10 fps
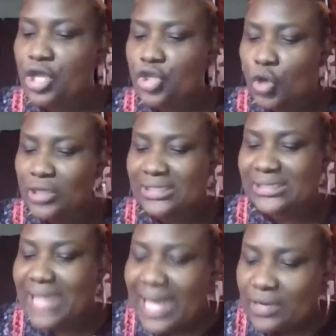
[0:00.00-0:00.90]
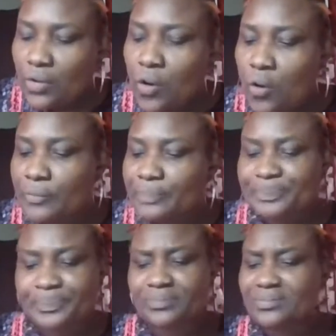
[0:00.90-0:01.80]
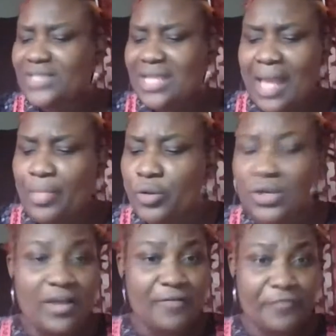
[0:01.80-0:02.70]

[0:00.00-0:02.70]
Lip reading: you understand, oh, I'm not good.